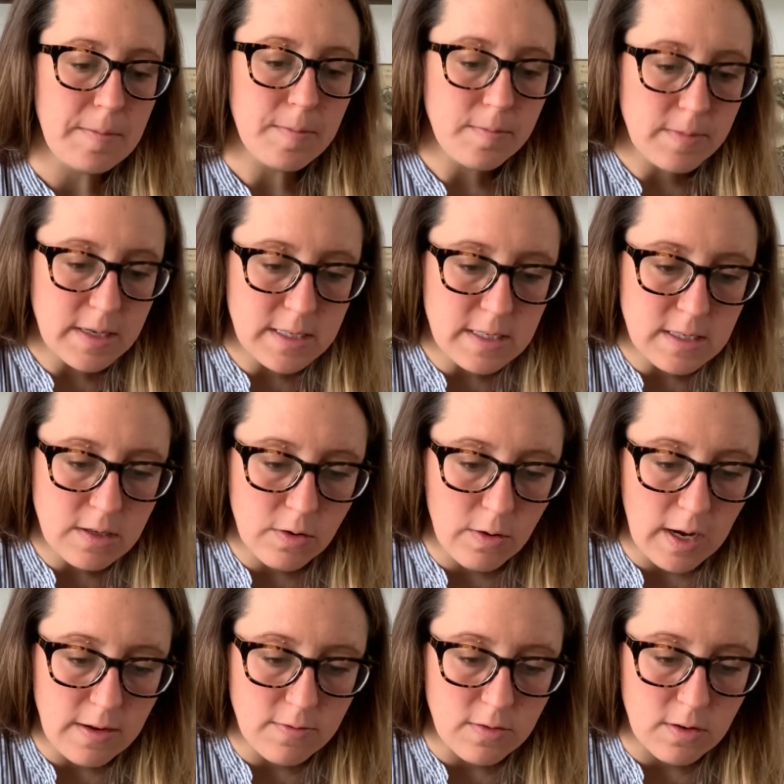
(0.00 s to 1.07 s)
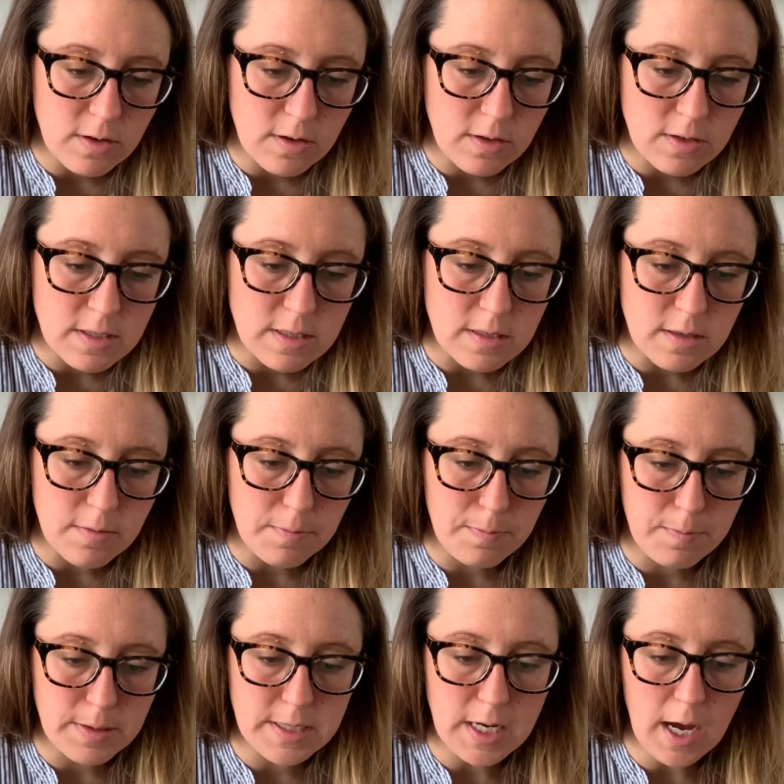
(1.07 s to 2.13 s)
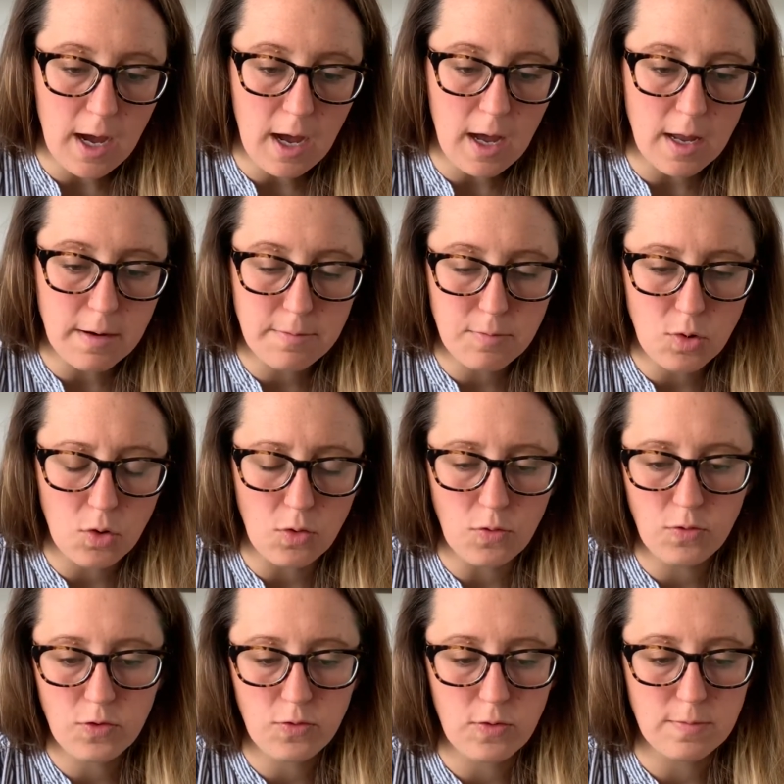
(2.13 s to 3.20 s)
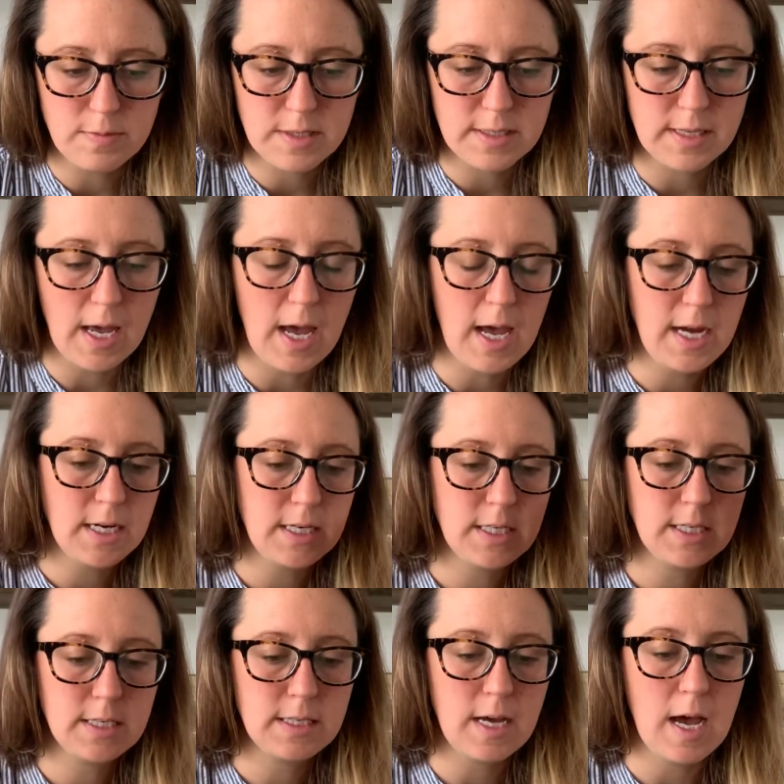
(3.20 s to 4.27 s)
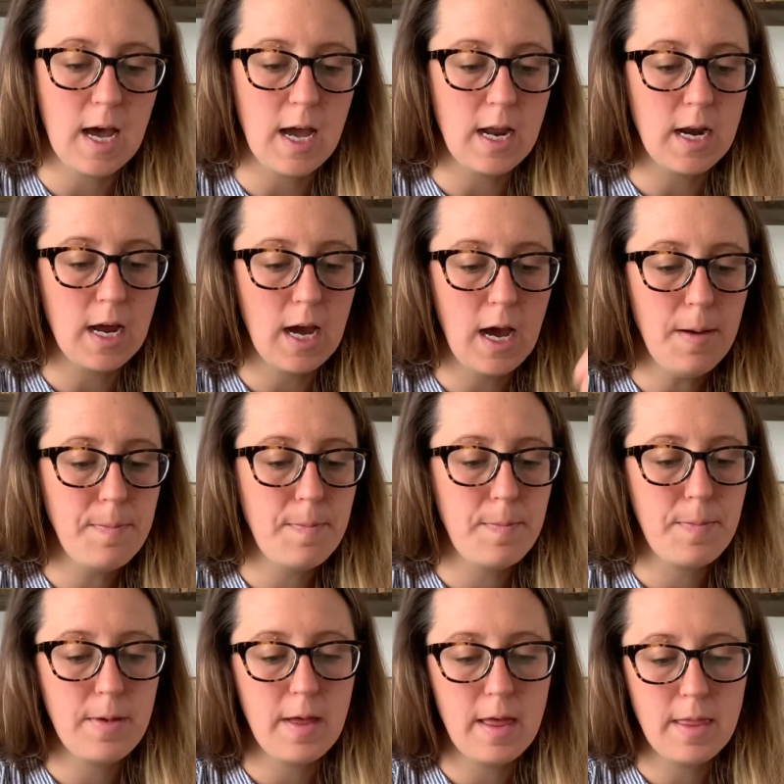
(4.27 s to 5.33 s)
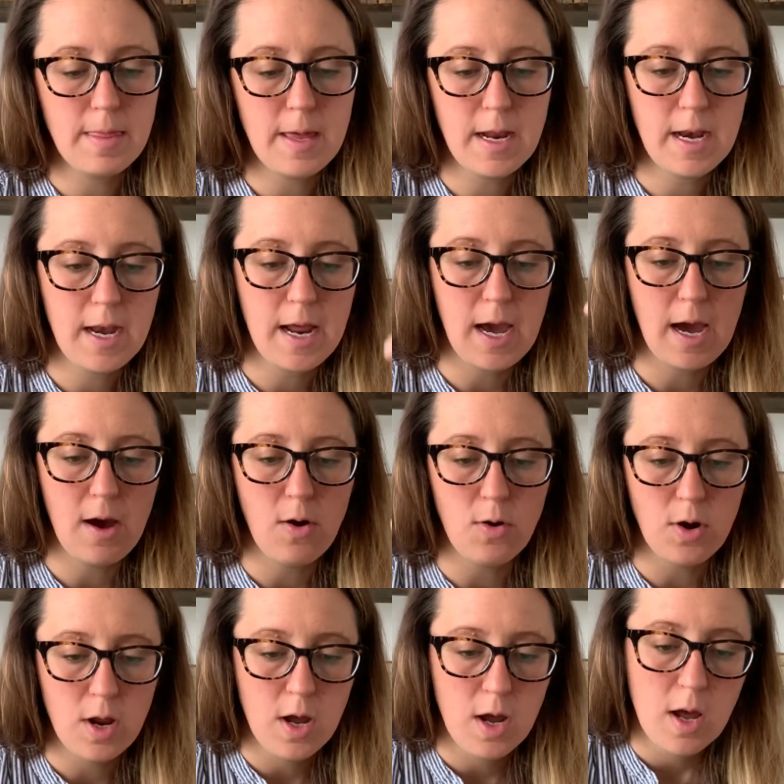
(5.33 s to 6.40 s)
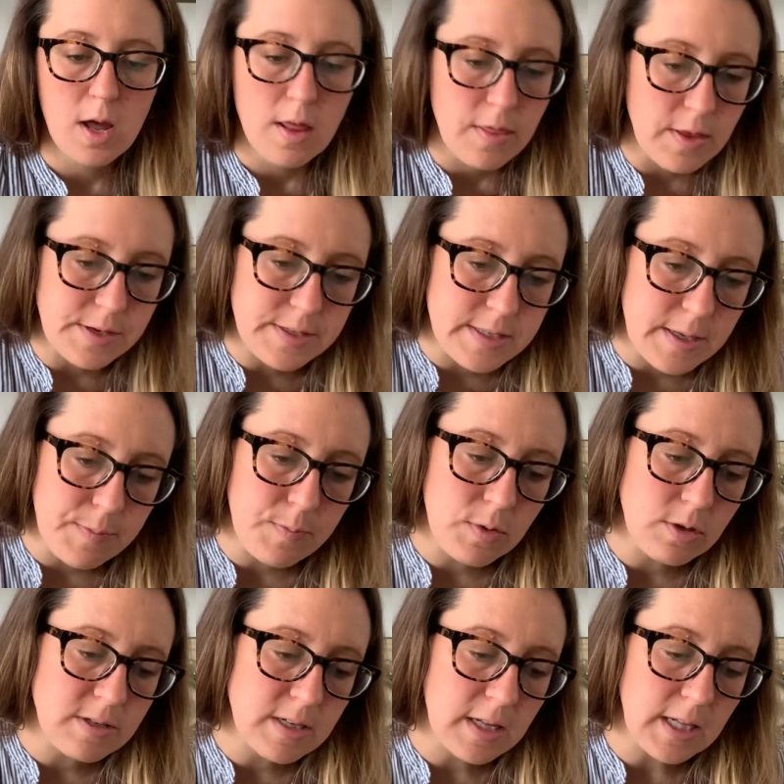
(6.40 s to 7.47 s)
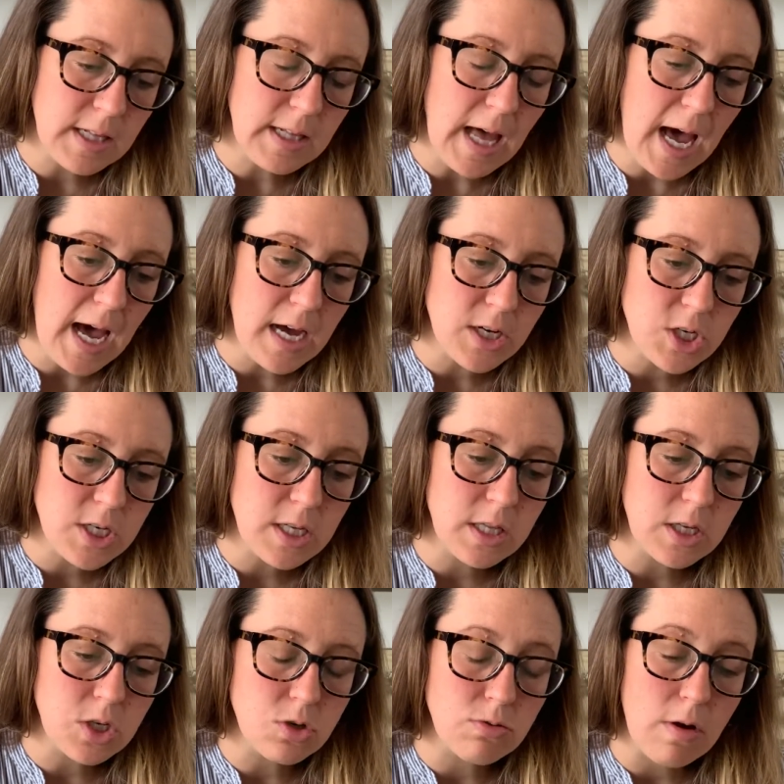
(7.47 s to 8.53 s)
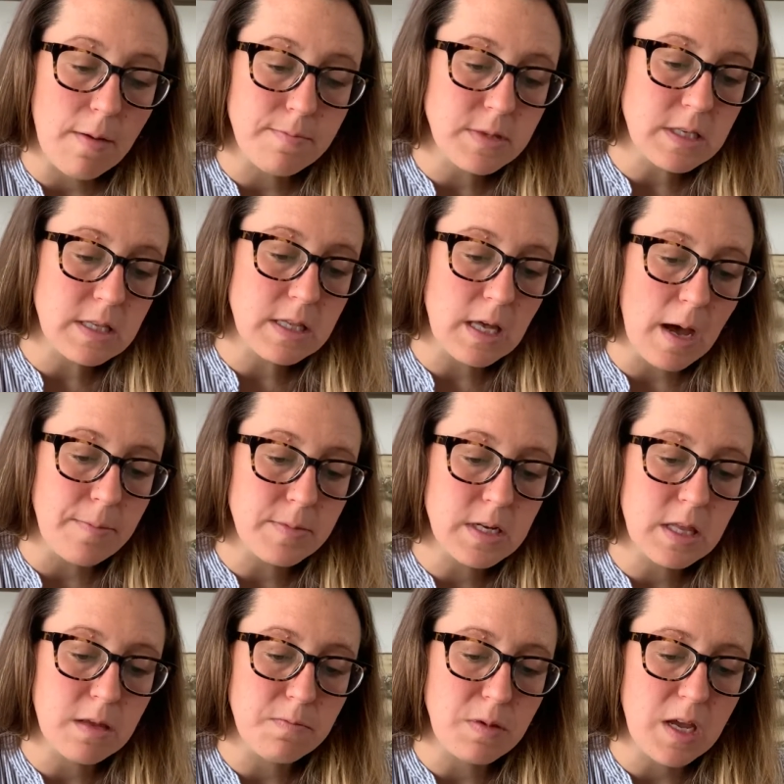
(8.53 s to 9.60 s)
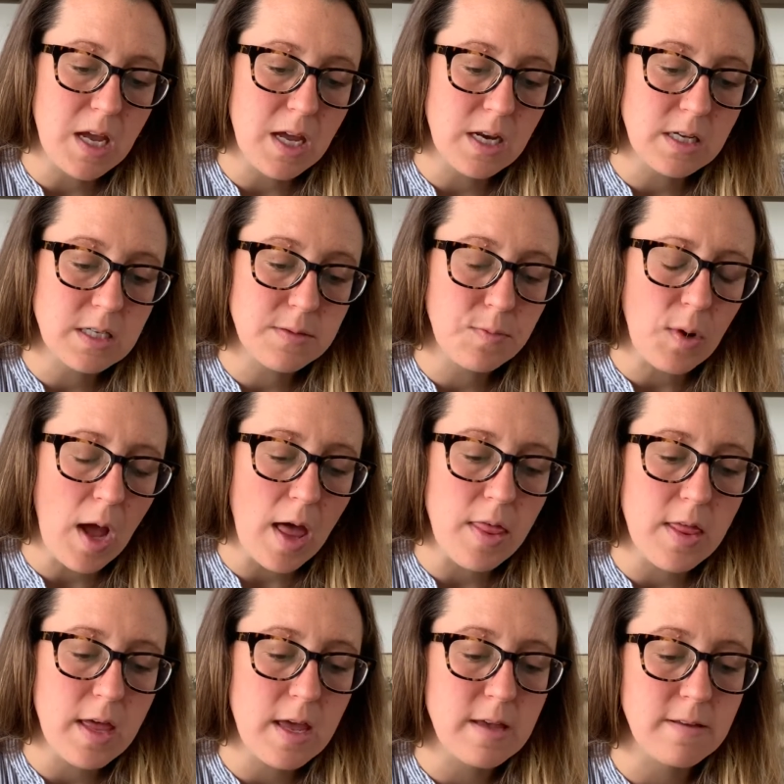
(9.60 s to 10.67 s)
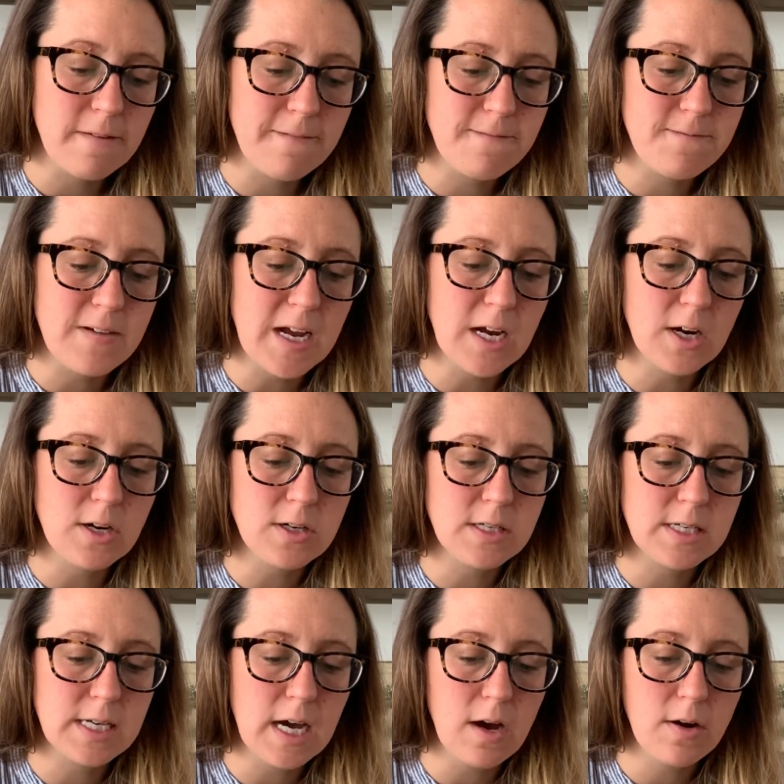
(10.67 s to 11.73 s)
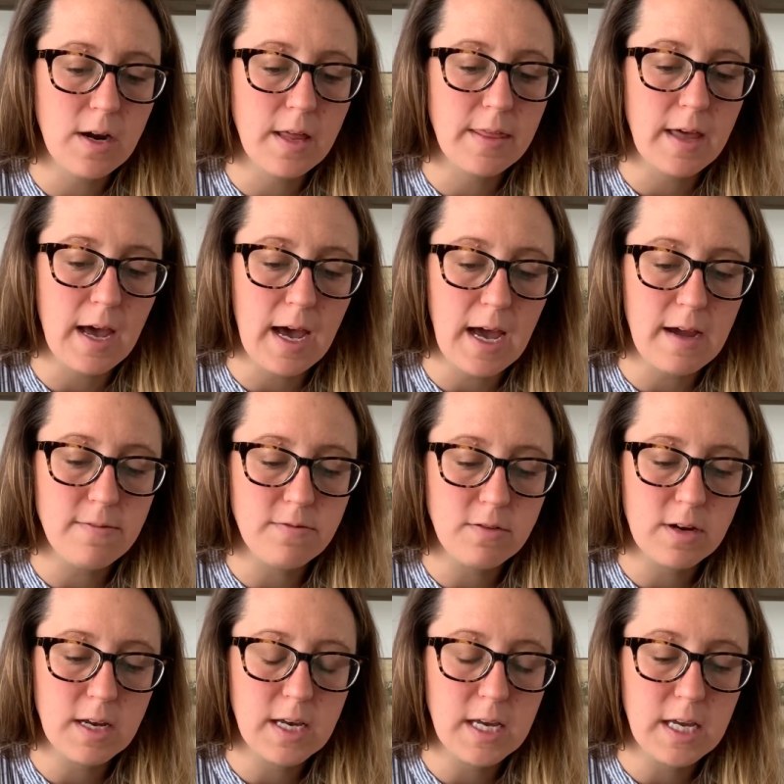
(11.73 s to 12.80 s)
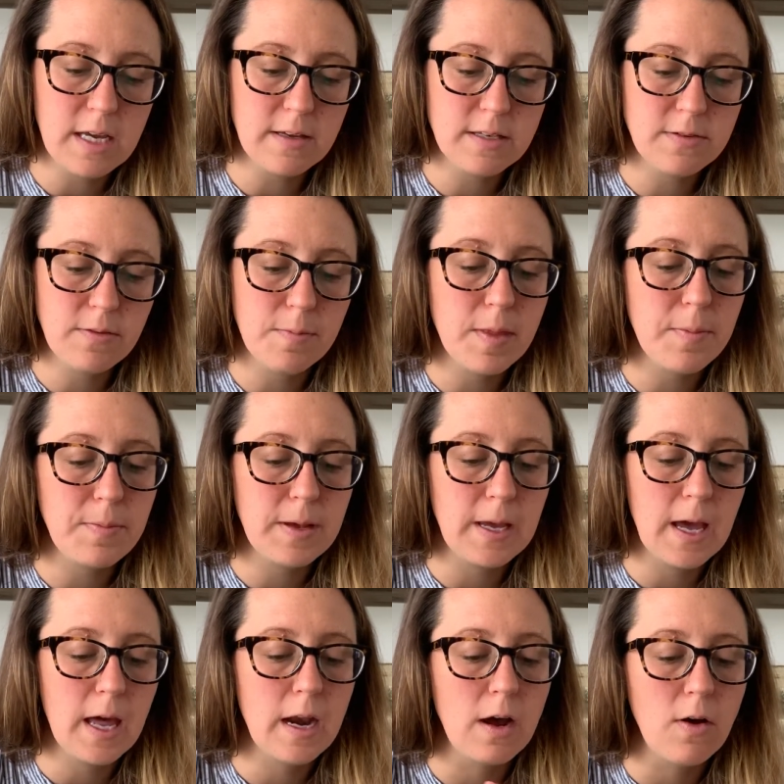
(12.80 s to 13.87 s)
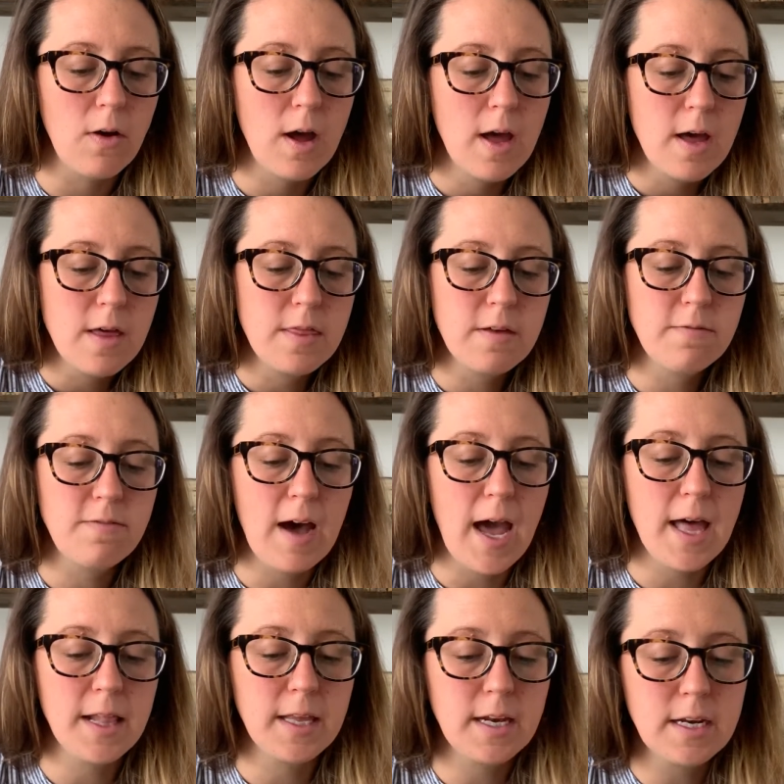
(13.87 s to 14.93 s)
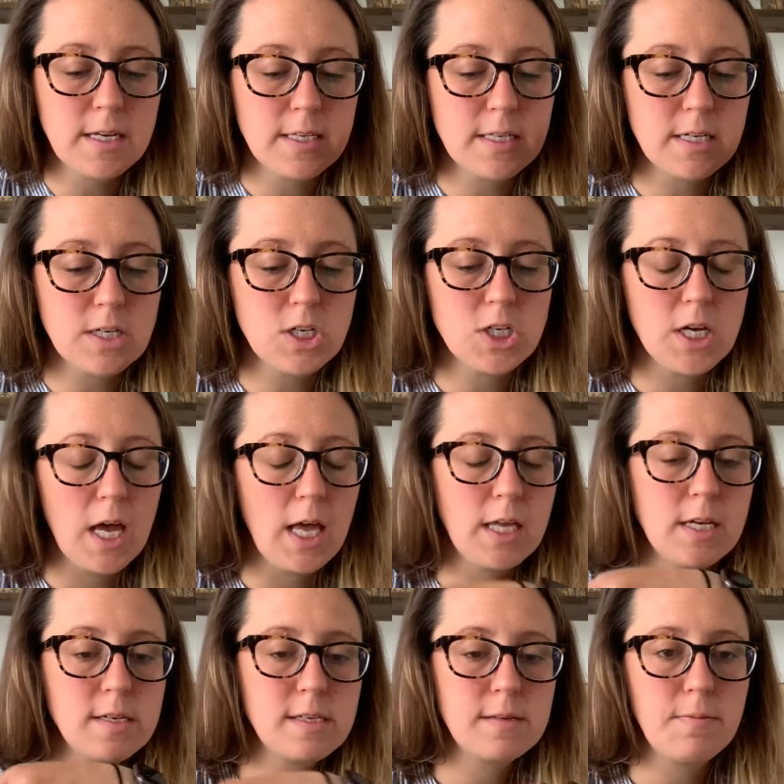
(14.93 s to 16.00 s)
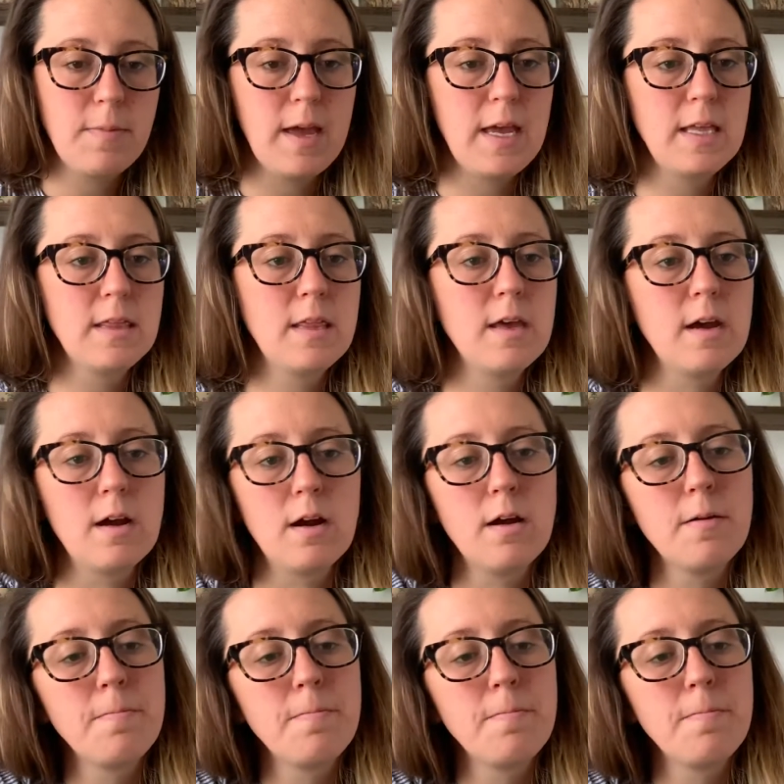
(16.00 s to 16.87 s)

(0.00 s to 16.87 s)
Mrs. Quaver's baton moved from side to side, up and then down. The cymbals clashed and the drums thumped. The pianist brought his fingers down on the ivory keys from the piano. The violinists and cellists made their